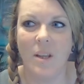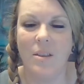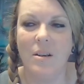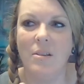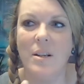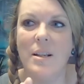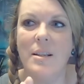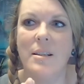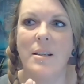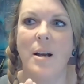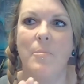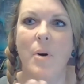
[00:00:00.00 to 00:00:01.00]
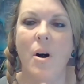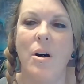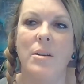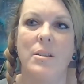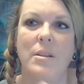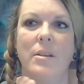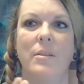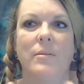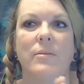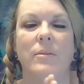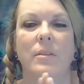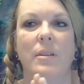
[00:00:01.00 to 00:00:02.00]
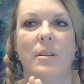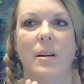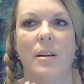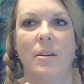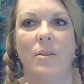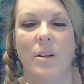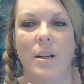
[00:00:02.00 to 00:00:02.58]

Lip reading: there is a positive or